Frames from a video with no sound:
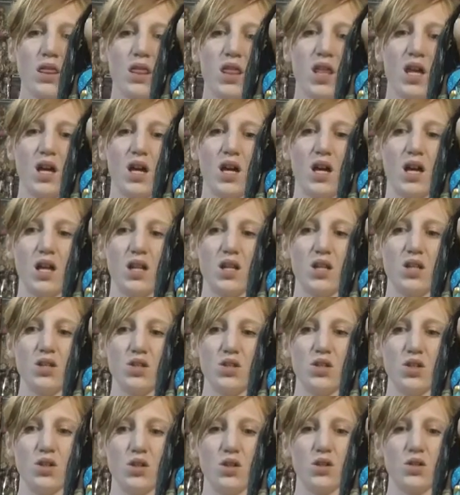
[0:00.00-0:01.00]
the
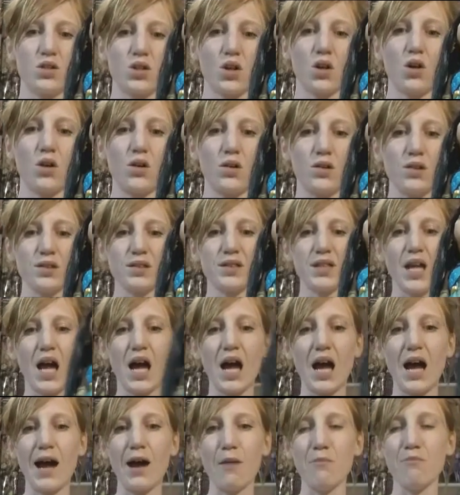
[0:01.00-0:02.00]
new dolls
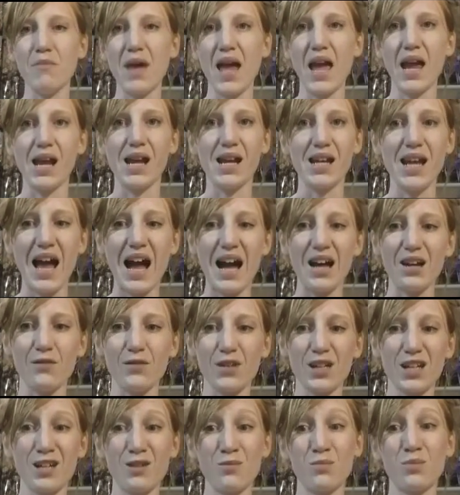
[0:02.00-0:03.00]
are made out
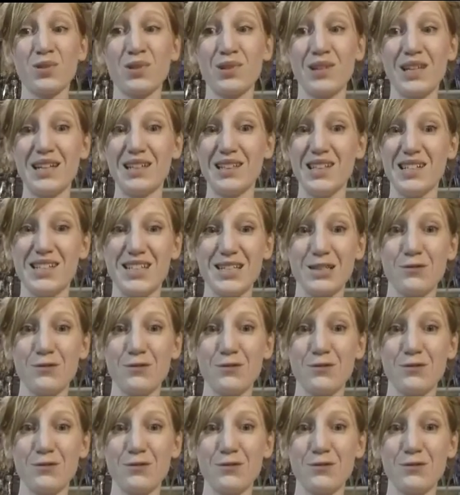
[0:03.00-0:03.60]
of a completely